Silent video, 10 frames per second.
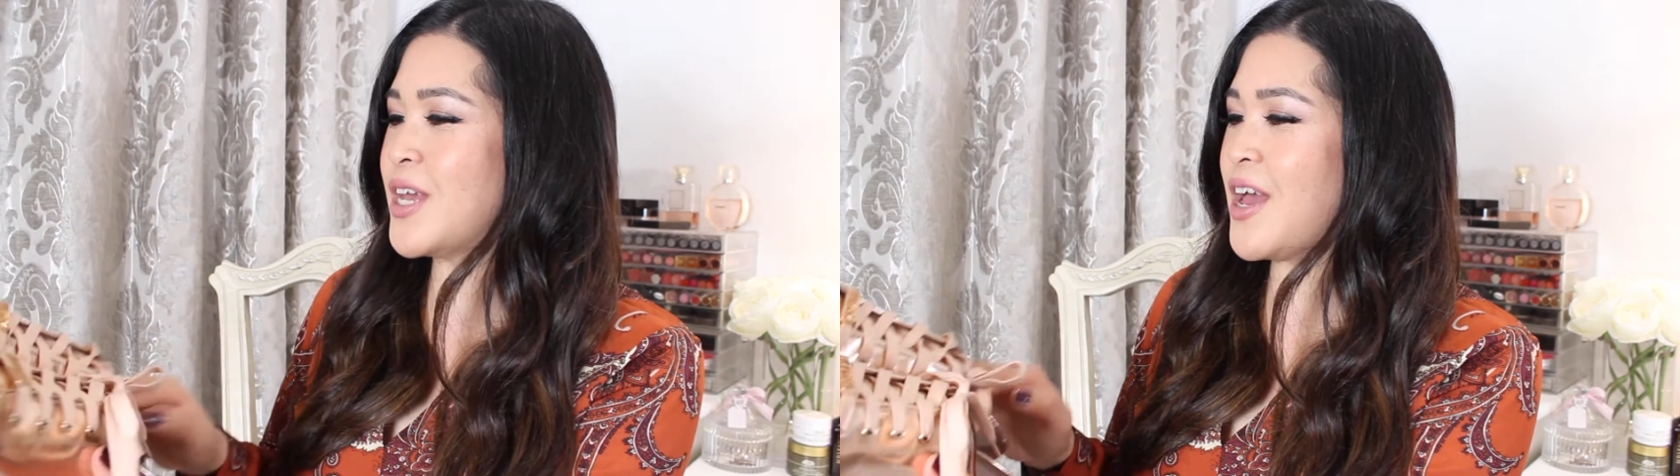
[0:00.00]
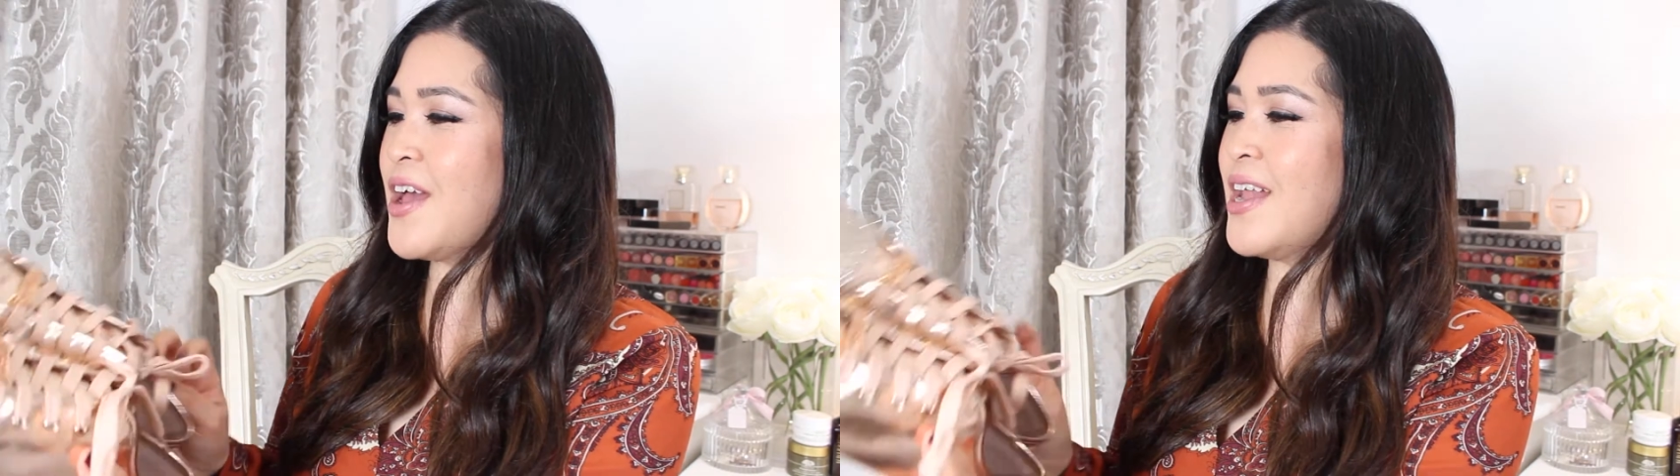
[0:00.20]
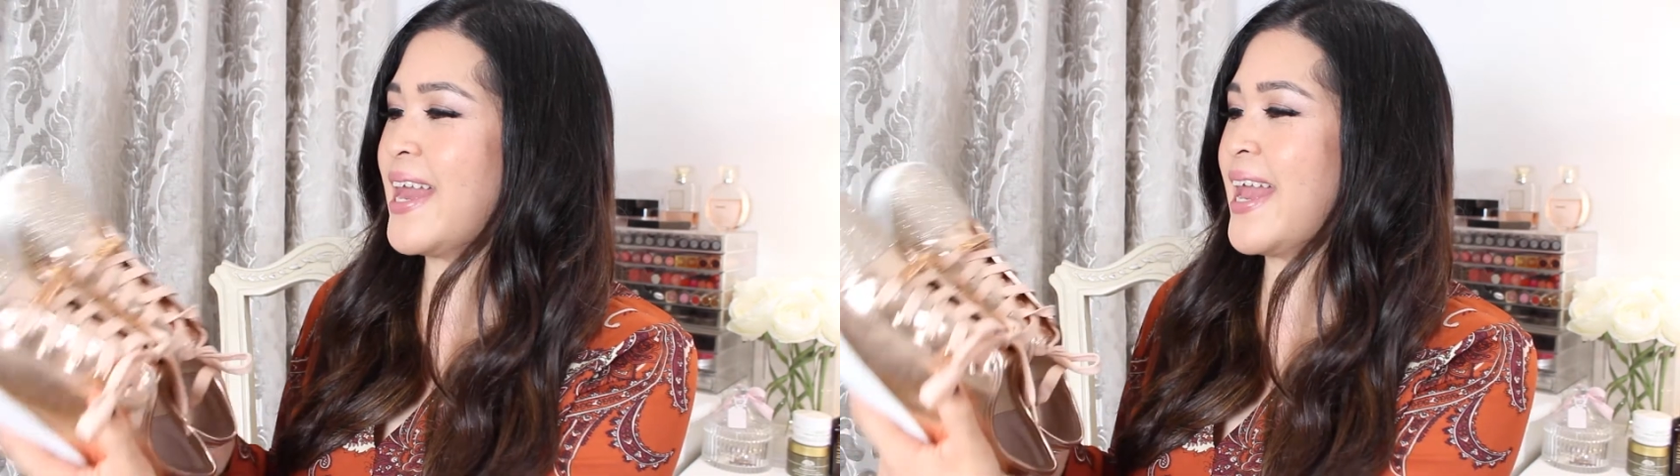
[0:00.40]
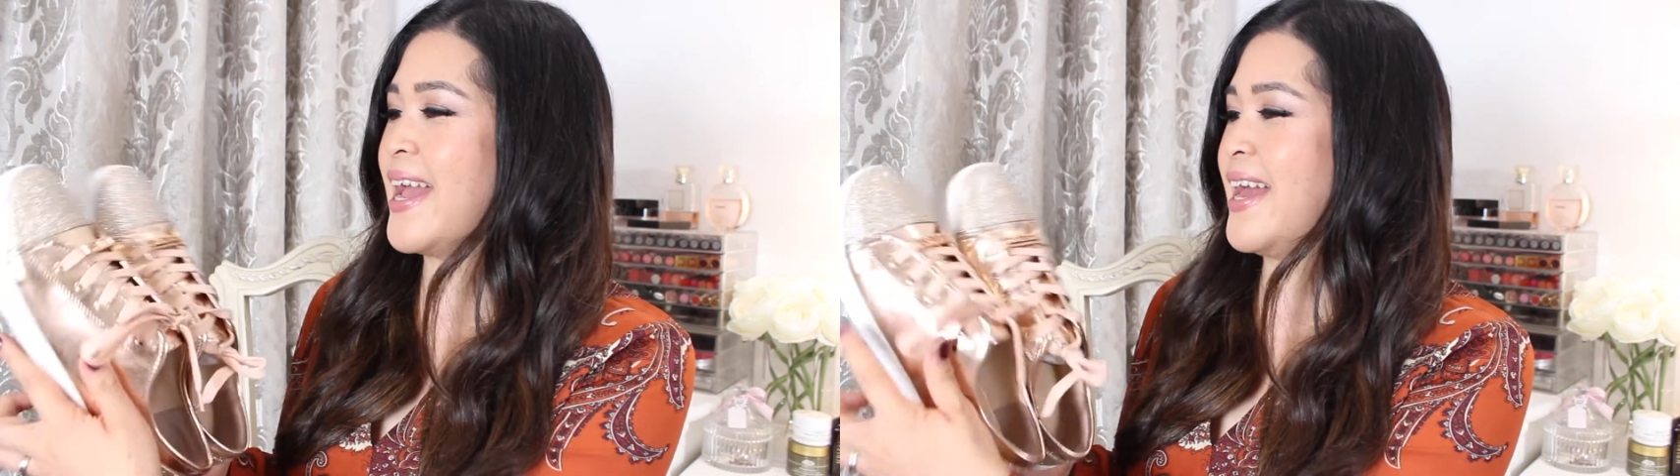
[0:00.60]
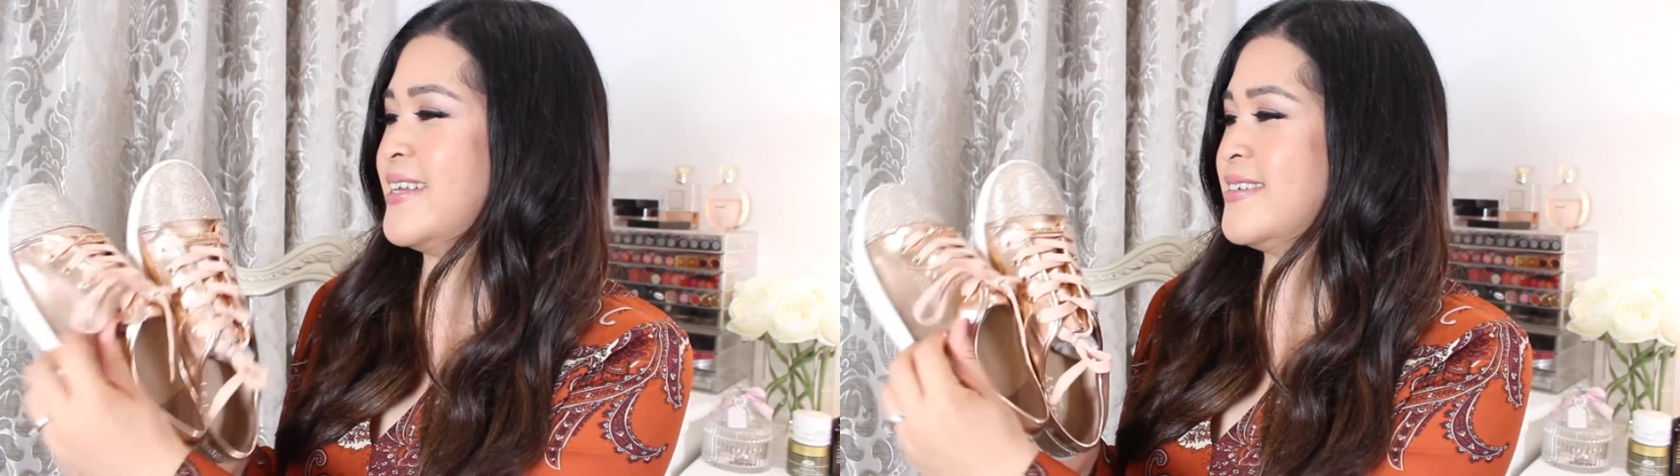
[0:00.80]
girly
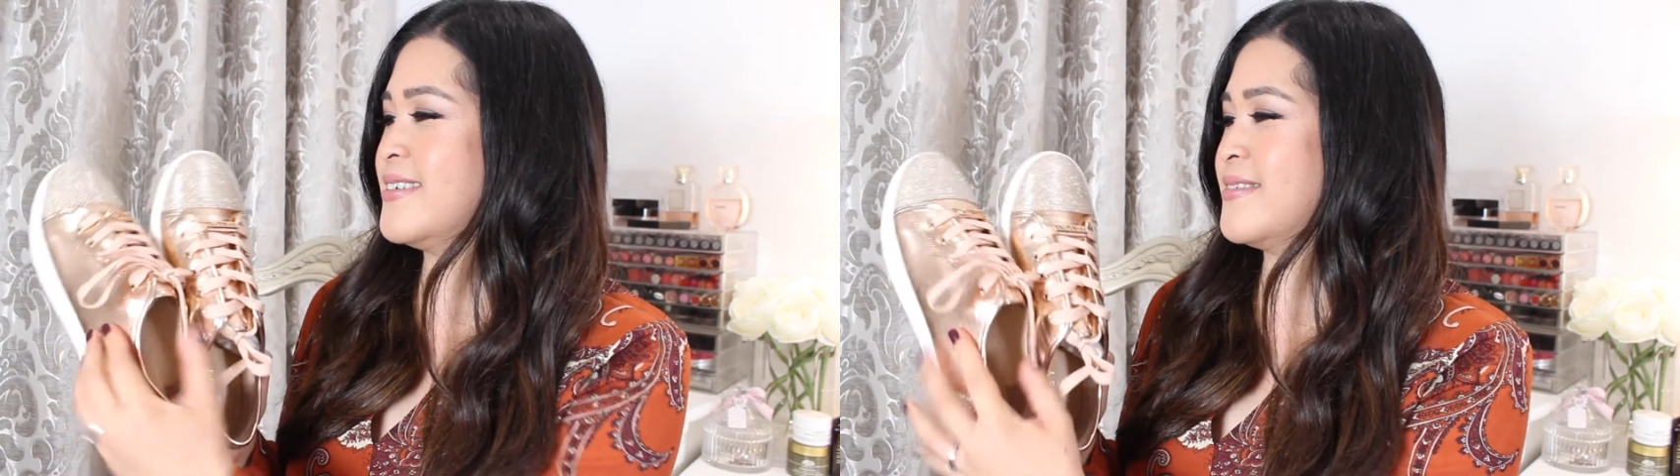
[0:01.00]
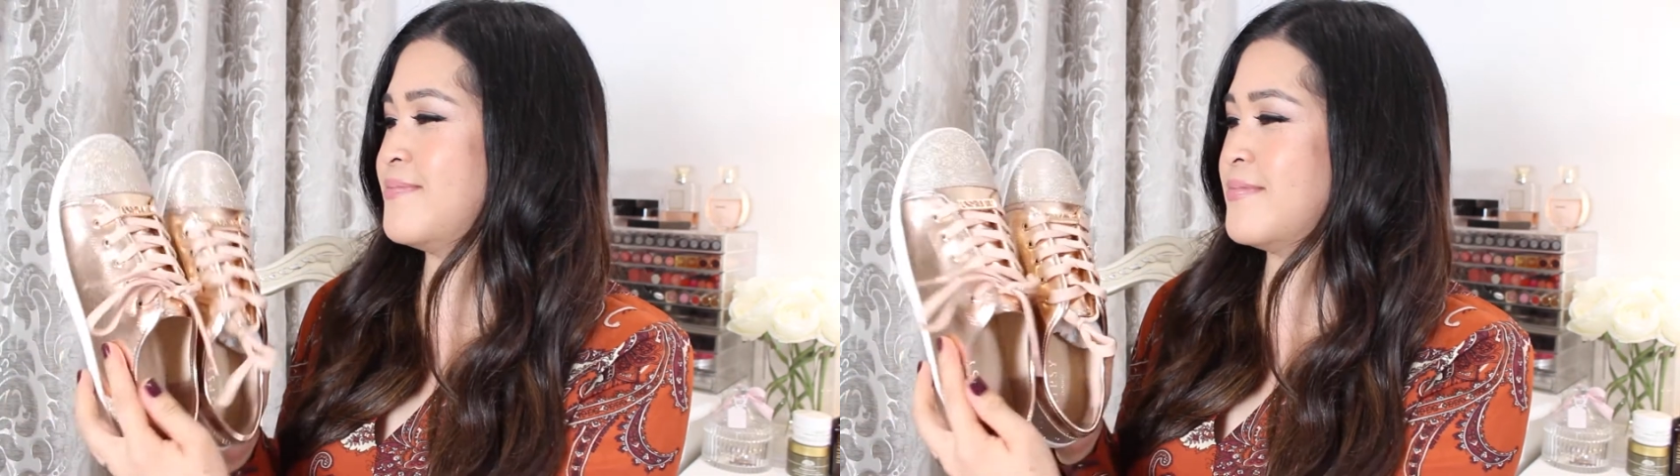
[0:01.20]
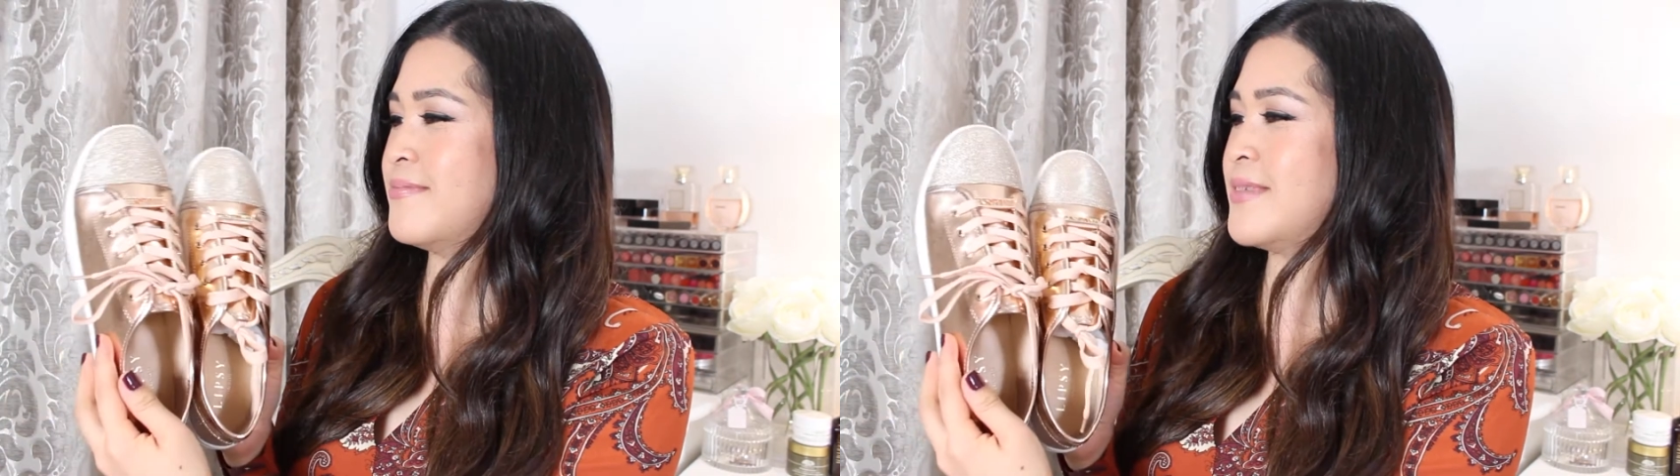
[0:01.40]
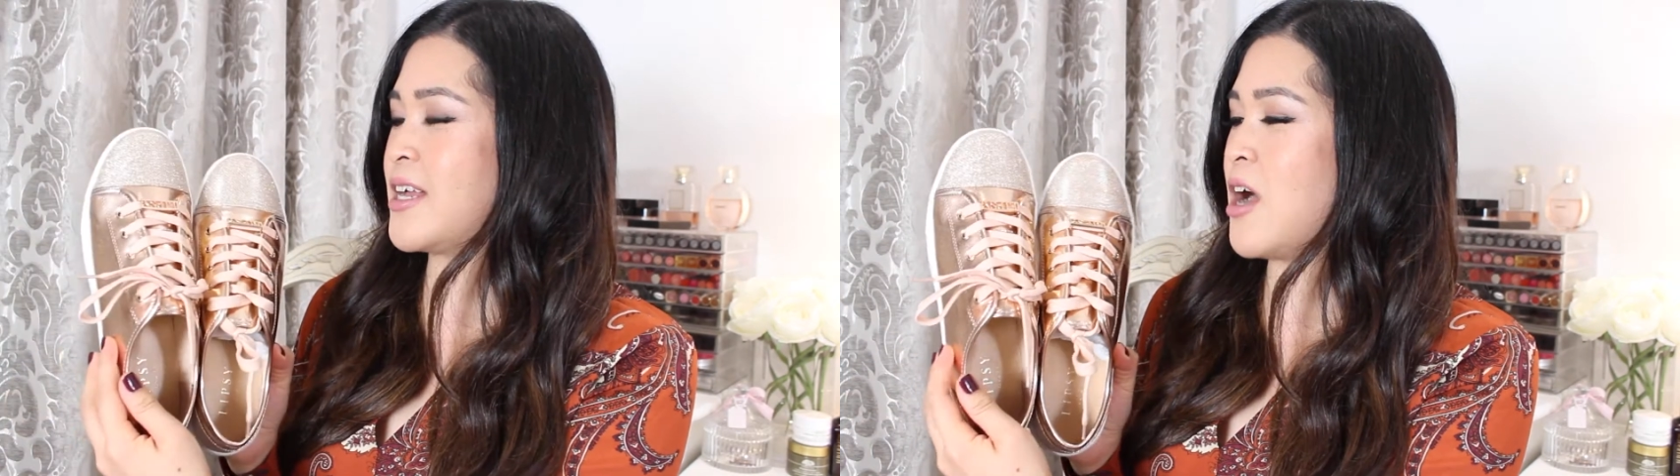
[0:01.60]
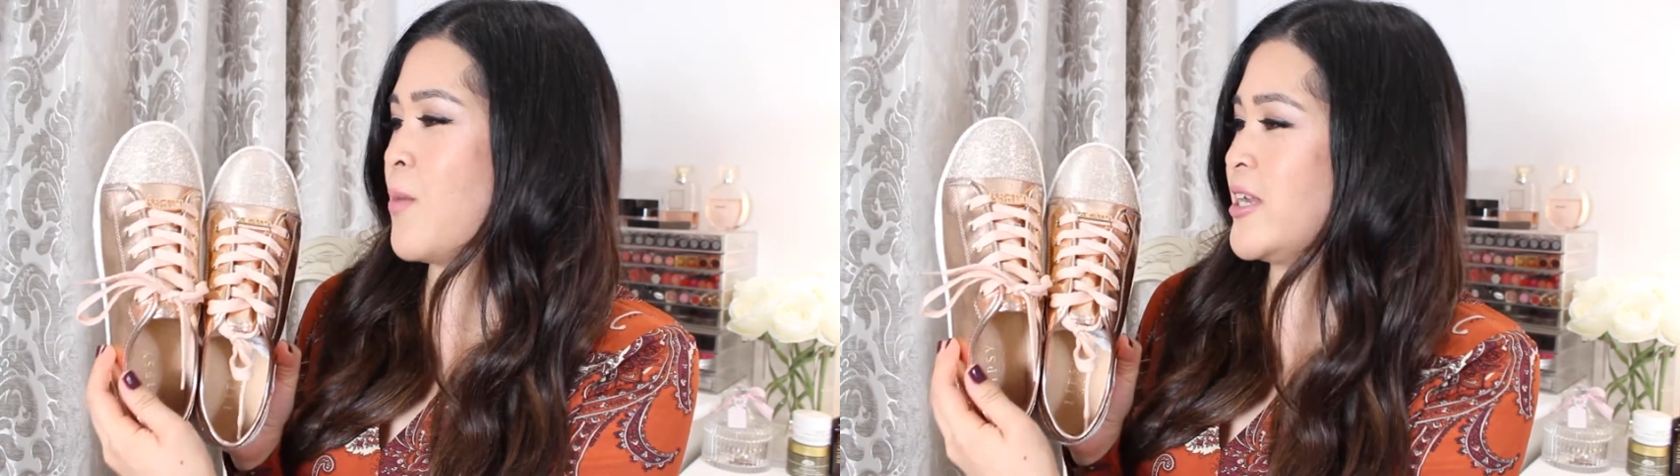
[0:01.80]
and I
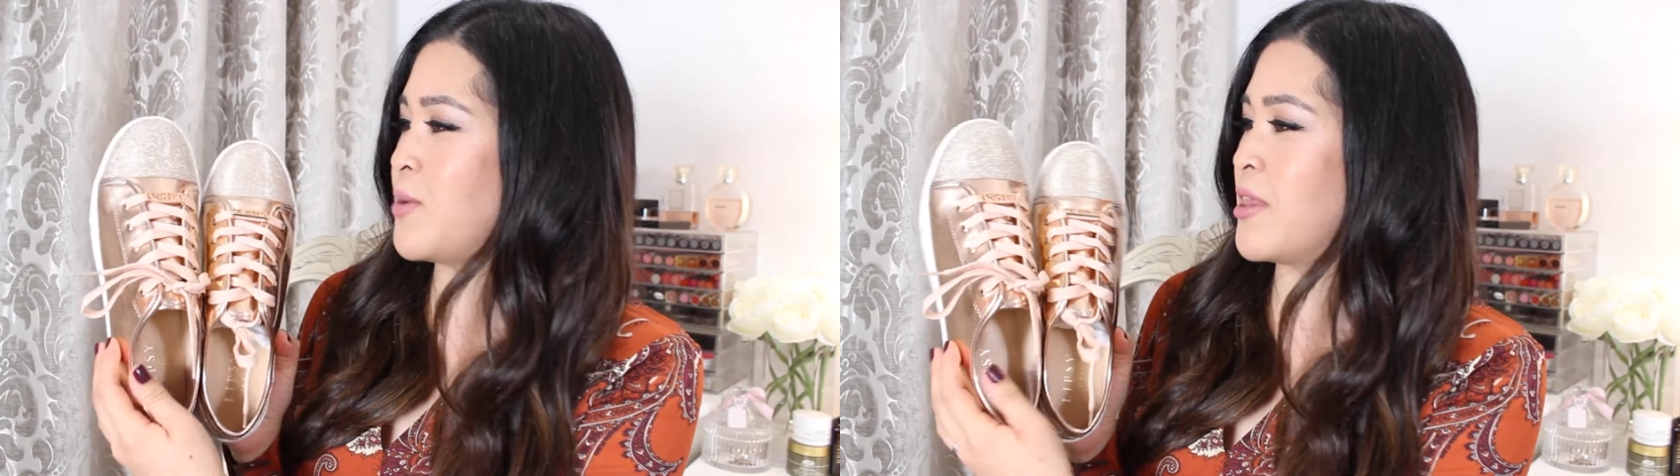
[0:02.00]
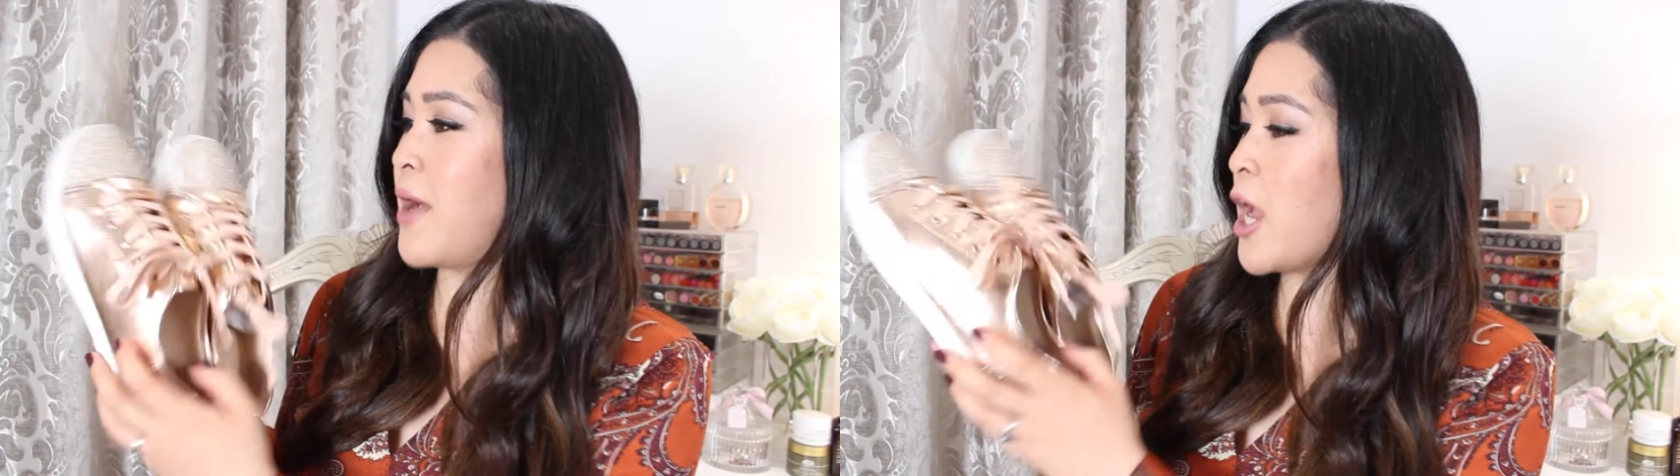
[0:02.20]
can't wait to wear them.